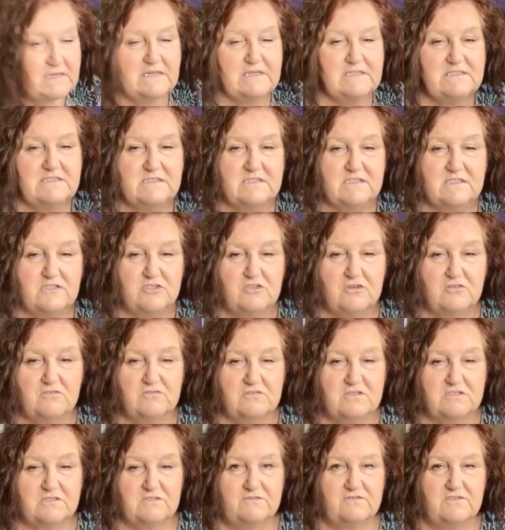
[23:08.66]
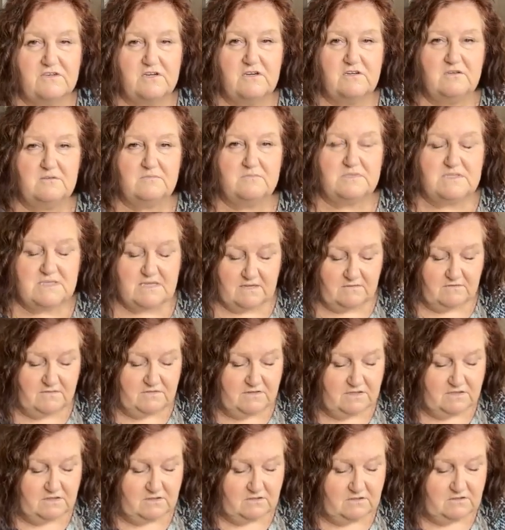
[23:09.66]
At least the dogs have calmed
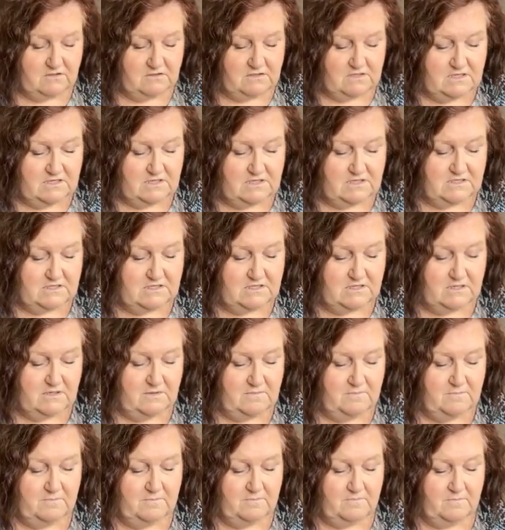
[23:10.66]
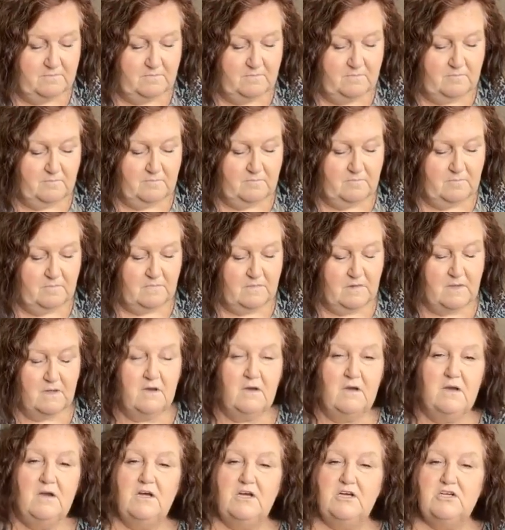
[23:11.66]
down, thank goodness.
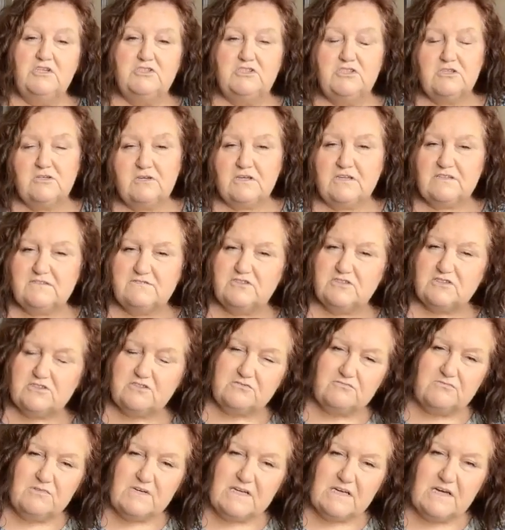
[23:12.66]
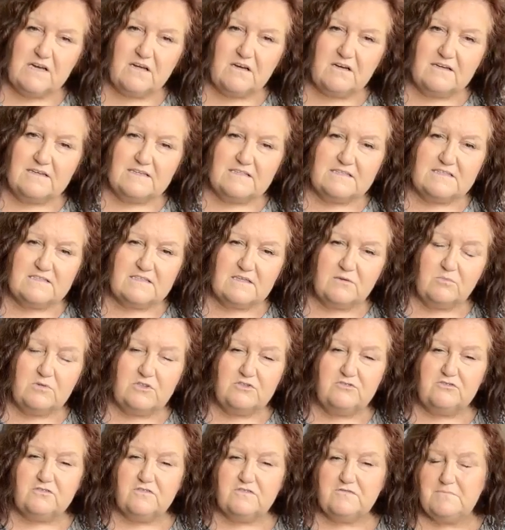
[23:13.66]
Do you know, I've just realised, I
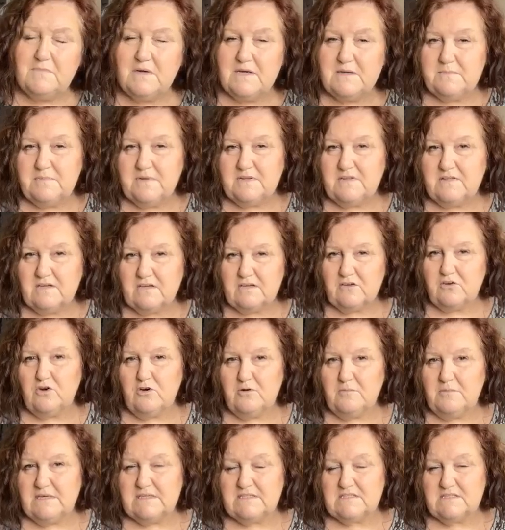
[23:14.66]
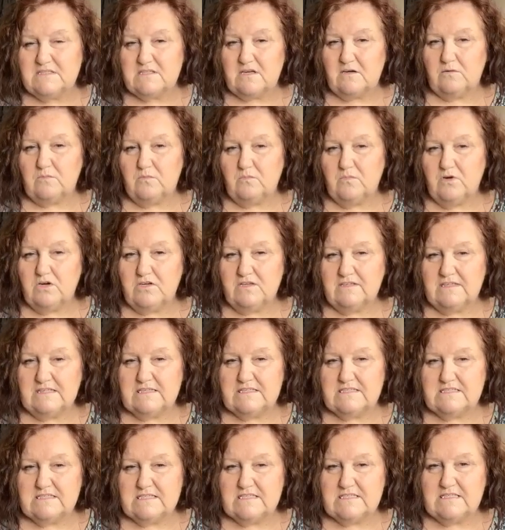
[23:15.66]
wonder if maybe the comments aren't
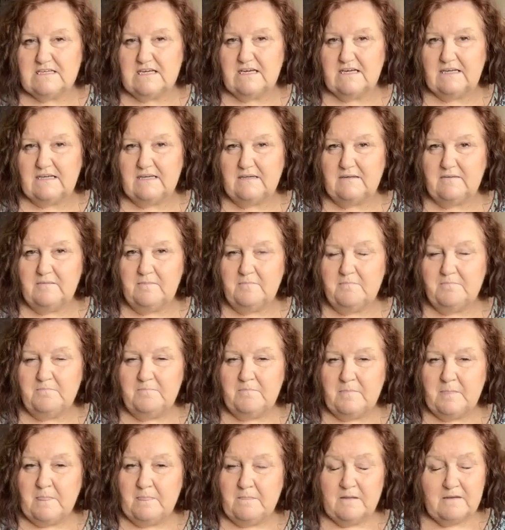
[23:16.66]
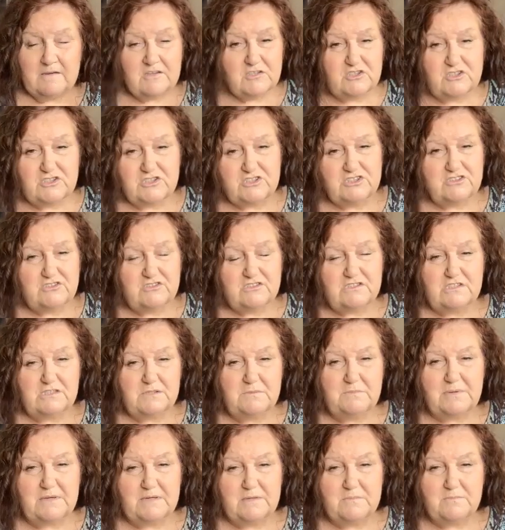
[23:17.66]
working today. Because
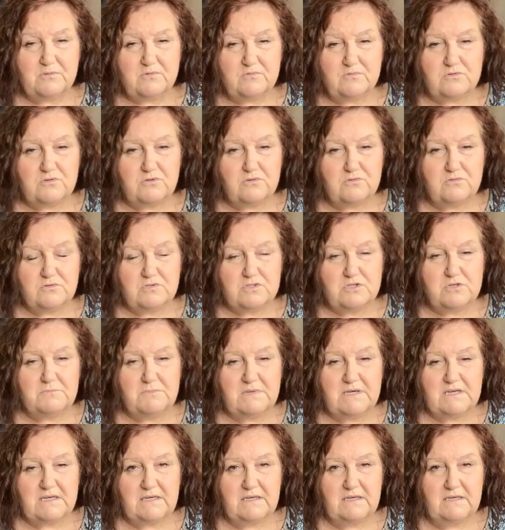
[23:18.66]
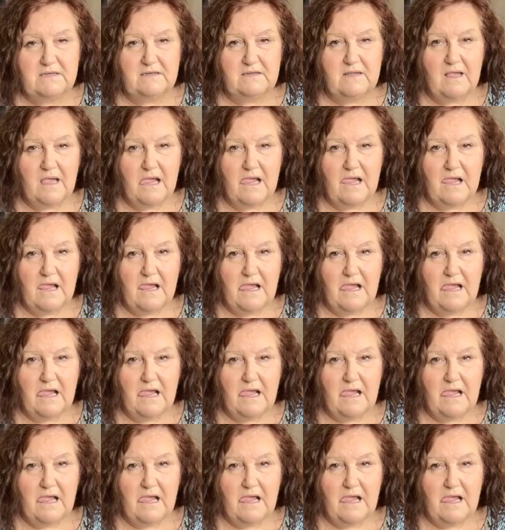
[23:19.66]
usually people talk to me.